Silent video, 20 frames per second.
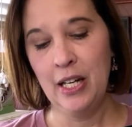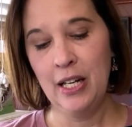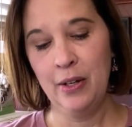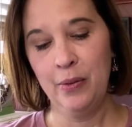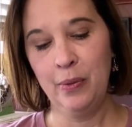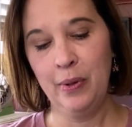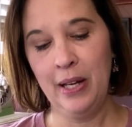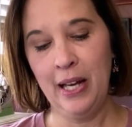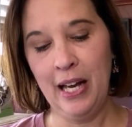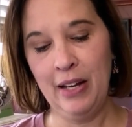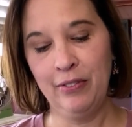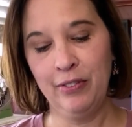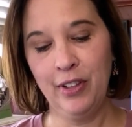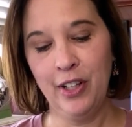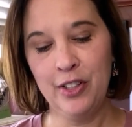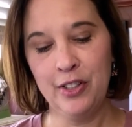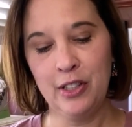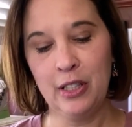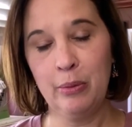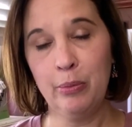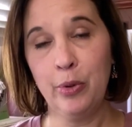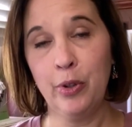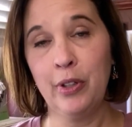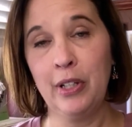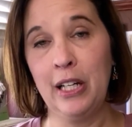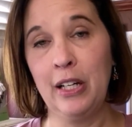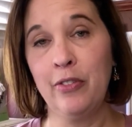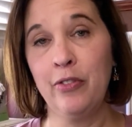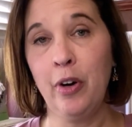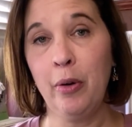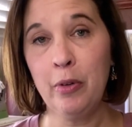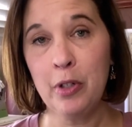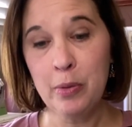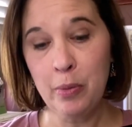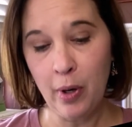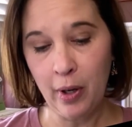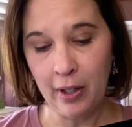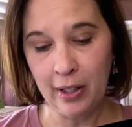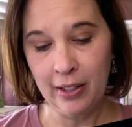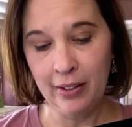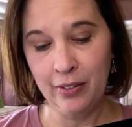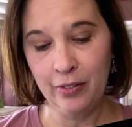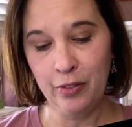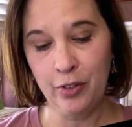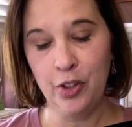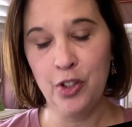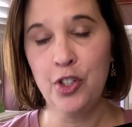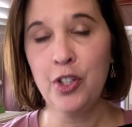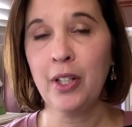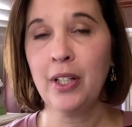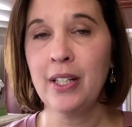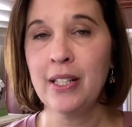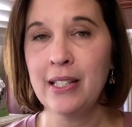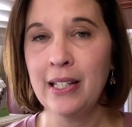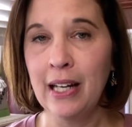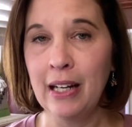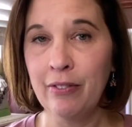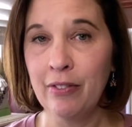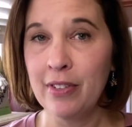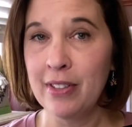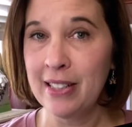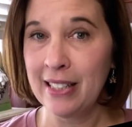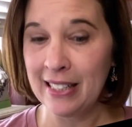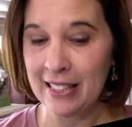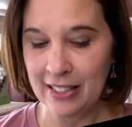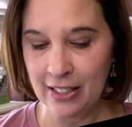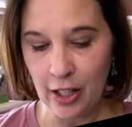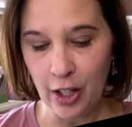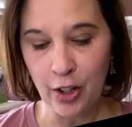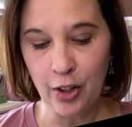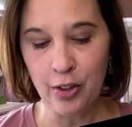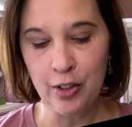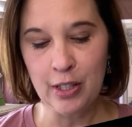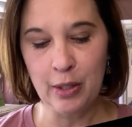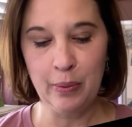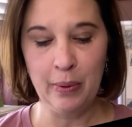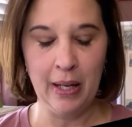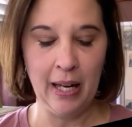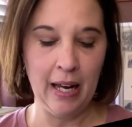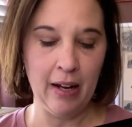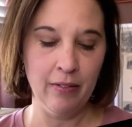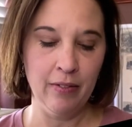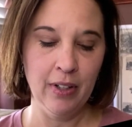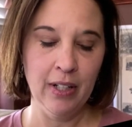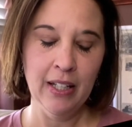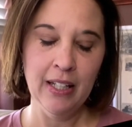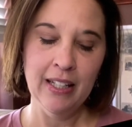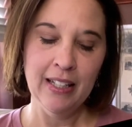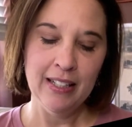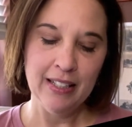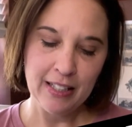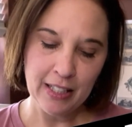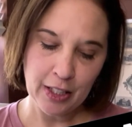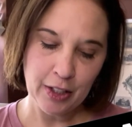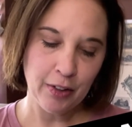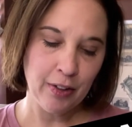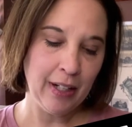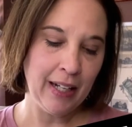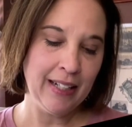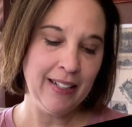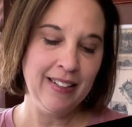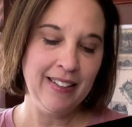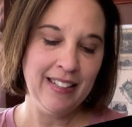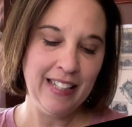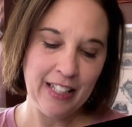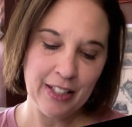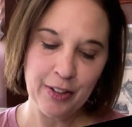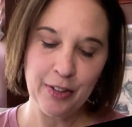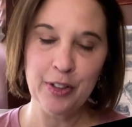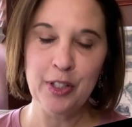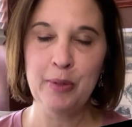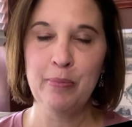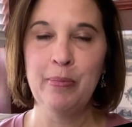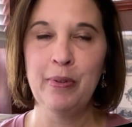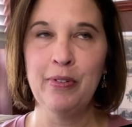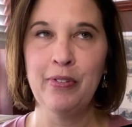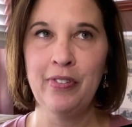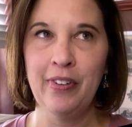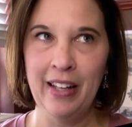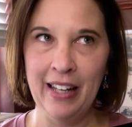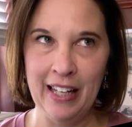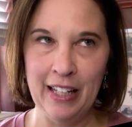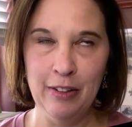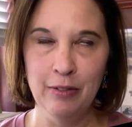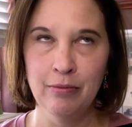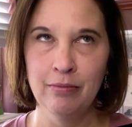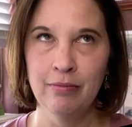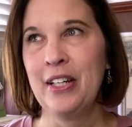We have lunch at the Bird in Hand Farmers Market, the chicken salad for $6, and we have dinner at Diener's Buffet